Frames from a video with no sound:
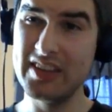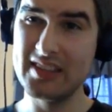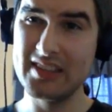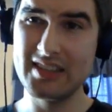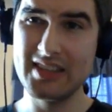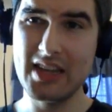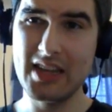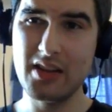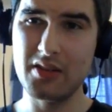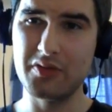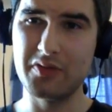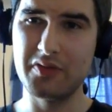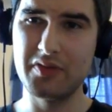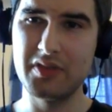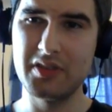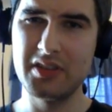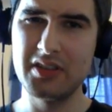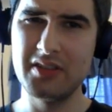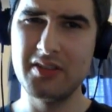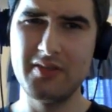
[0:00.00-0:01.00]

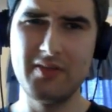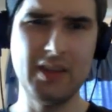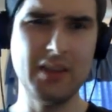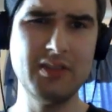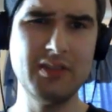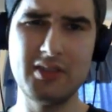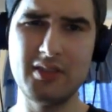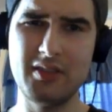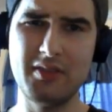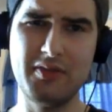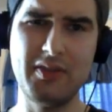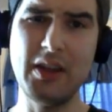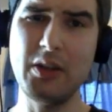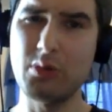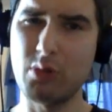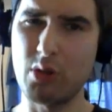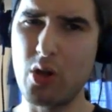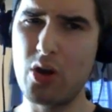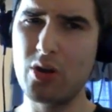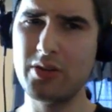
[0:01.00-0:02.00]
itself felt
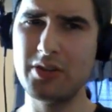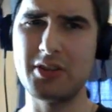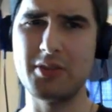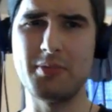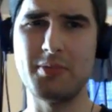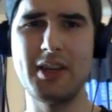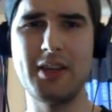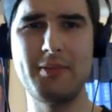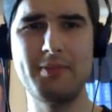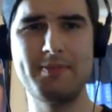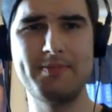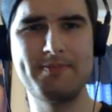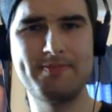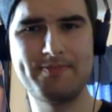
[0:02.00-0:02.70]
long to me.